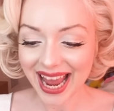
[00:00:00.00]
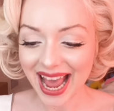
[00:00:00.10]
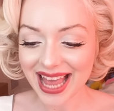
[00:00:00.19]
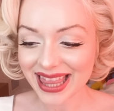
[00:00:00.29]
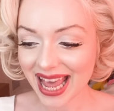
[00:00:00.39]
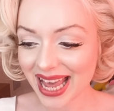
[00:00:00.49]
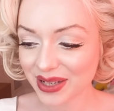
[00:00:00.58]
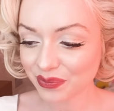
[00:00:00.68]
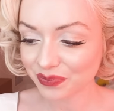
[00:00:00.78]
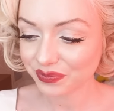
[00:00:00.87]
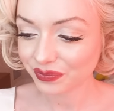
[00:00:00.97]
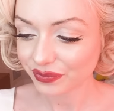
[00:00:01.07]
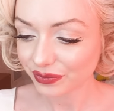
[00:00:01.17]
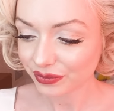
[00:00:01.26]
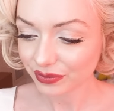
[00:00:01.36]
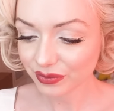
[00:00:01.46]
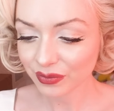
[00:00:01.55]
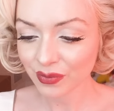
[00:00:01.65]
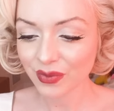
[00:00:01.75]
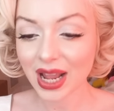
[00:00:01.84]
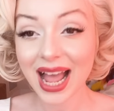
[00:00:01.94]
And then
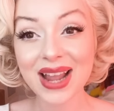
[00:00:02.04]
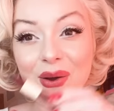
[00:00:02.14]
I